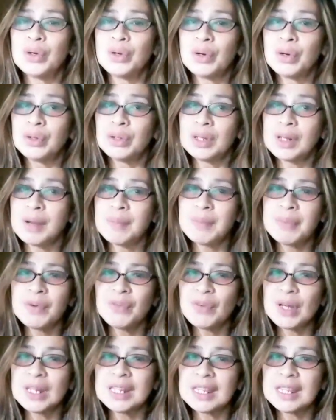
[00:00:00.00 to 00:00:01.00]
the number
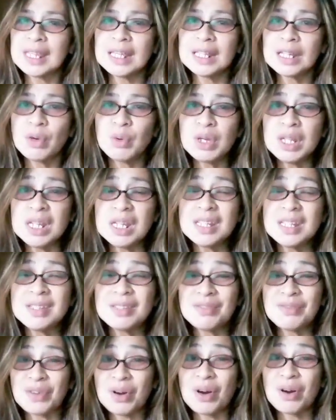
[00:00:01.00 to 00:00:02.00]
one thing that we need
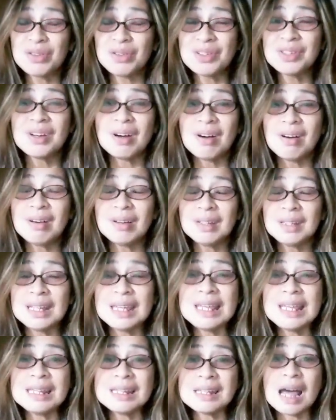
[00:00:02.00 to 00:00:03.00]
to focus on
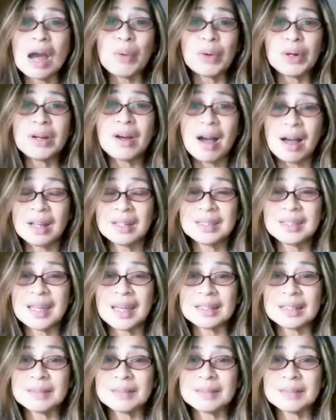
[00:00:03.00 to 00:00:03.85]
is our content.